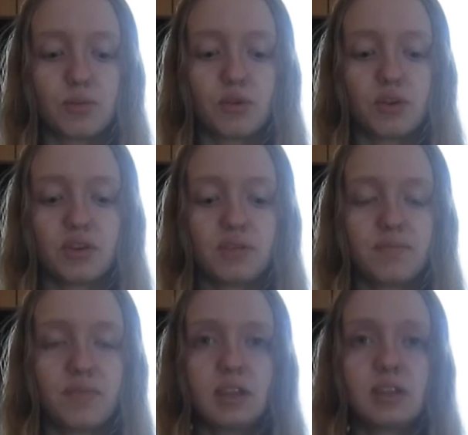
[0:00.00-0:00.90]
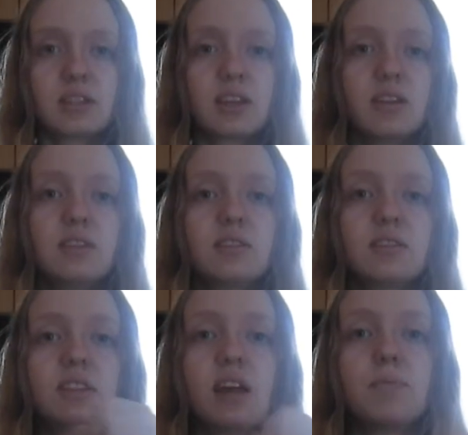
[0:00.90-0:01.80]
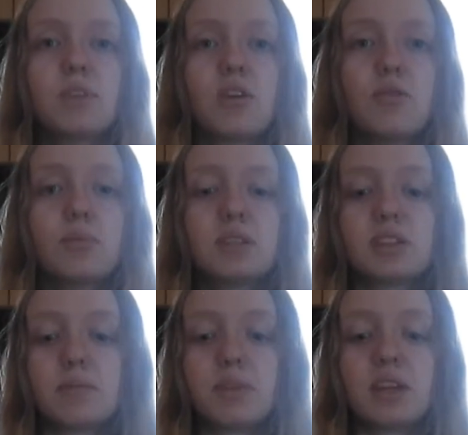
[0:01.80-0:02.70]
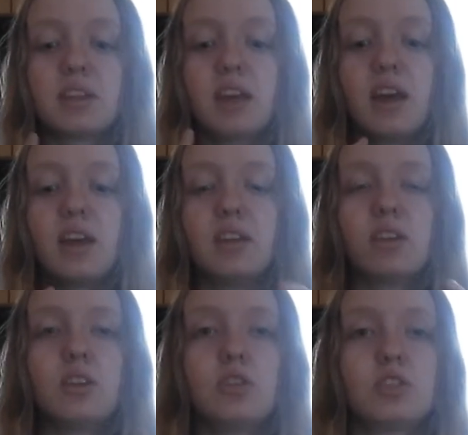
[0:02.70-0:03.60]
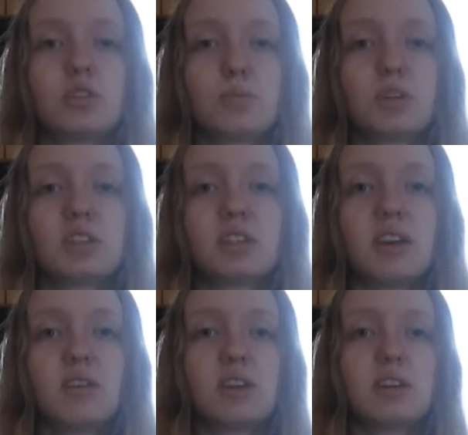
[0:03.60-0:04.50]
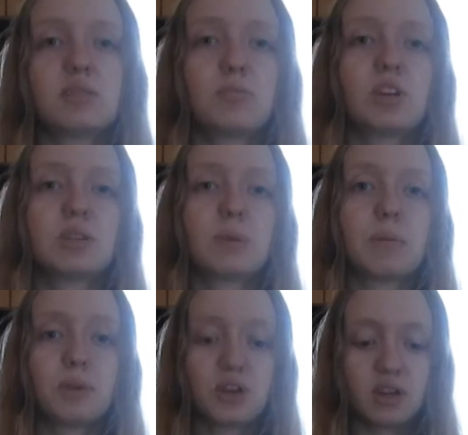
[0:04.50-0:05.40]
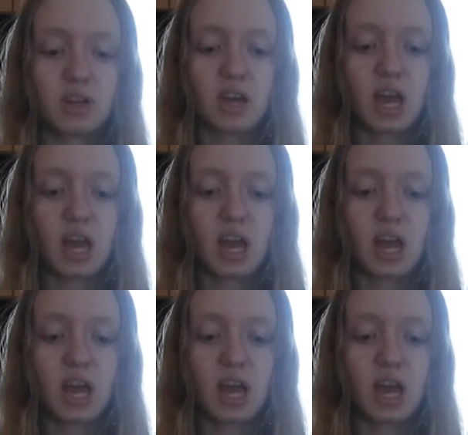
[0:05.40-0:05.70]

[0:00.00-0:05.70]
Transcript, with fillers: important. It's got a little snap that opens up like that and then you just press down and it sprays pepper.